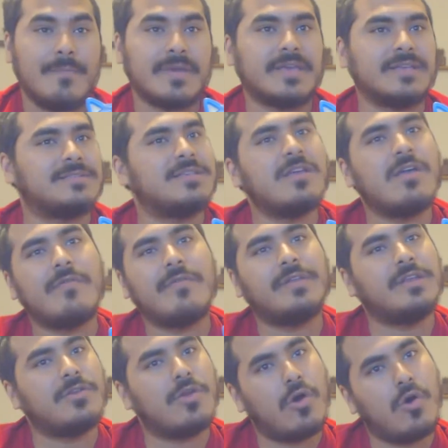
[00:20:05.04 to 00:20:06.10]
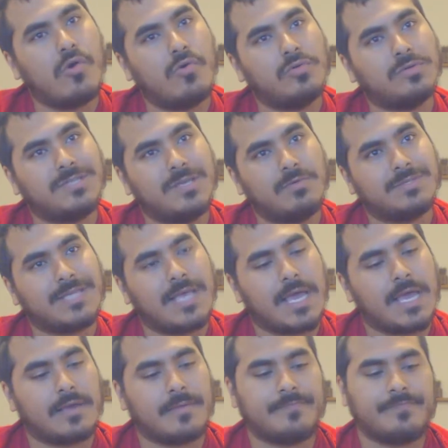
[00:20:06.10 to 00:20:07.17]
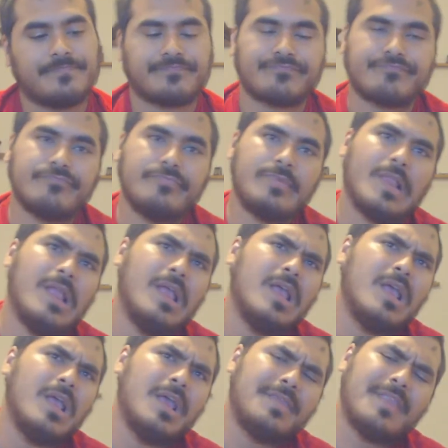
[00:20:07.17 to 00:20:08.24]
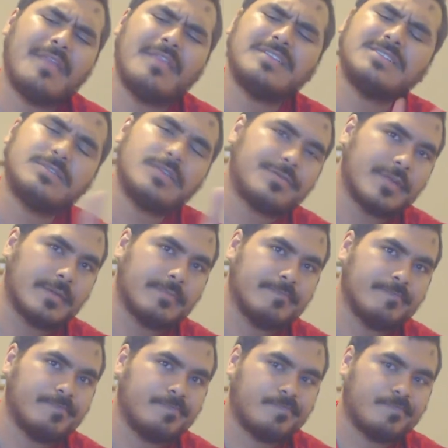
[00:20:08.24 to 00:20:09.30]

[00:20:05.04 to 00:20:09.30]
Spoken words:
Because he already knows. He was like... Now, this is the thing.